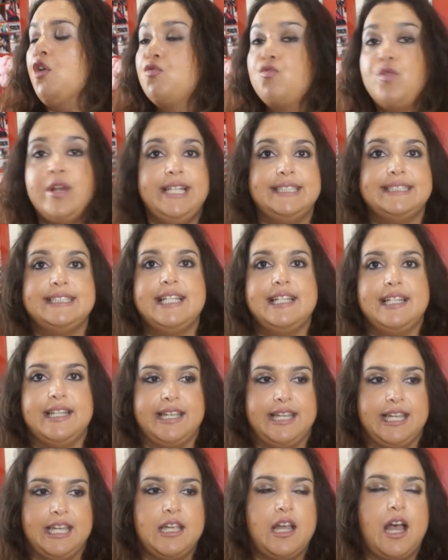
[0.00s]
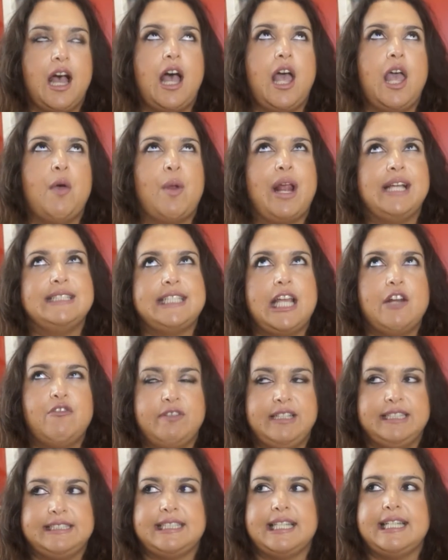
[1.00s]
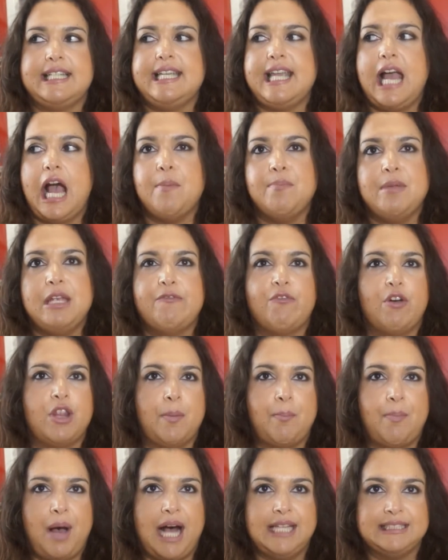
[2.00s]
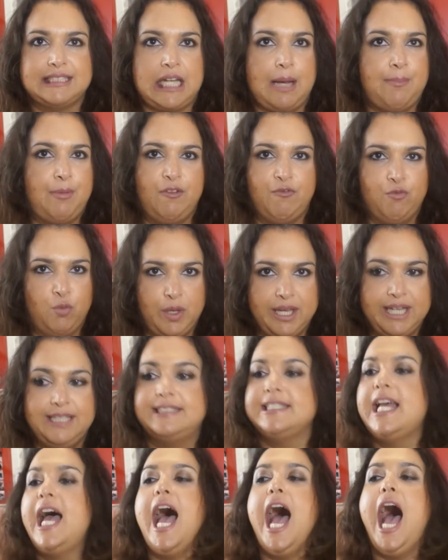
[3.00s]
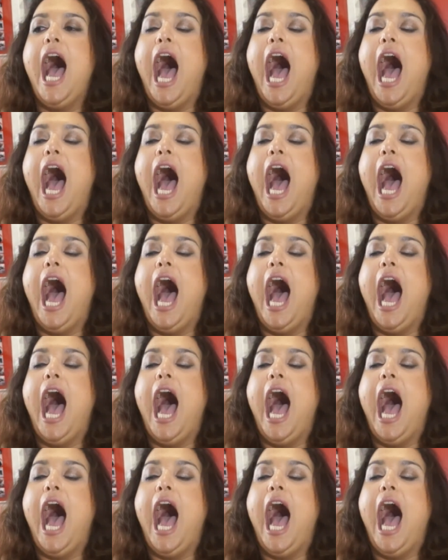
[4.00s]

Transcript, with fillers: Recently, and uh, when I say recently, I mean for the past couple of weeks,